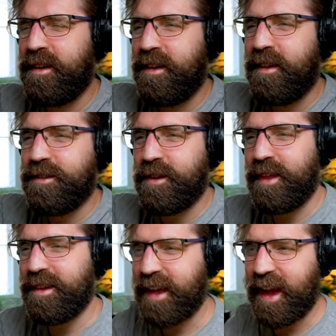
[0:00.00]
So
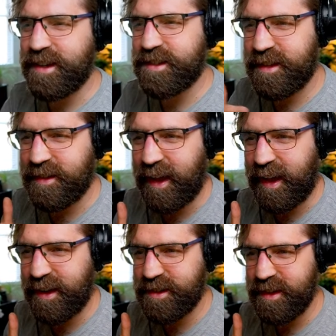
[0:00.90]
that's actually, is that
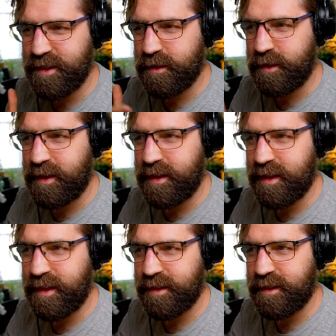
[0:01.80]
actually already
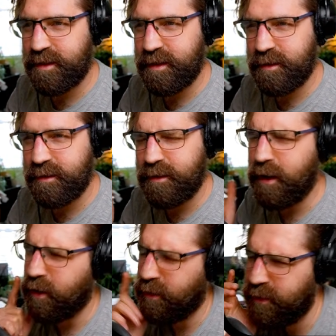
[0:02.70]
connected to?
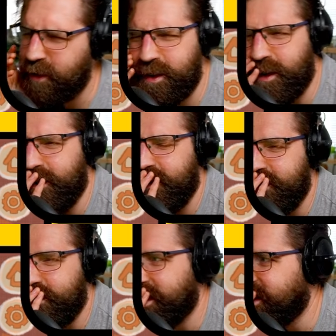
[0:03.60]
No. That
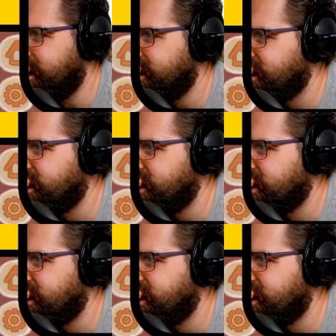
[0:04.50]
doesn't make sense.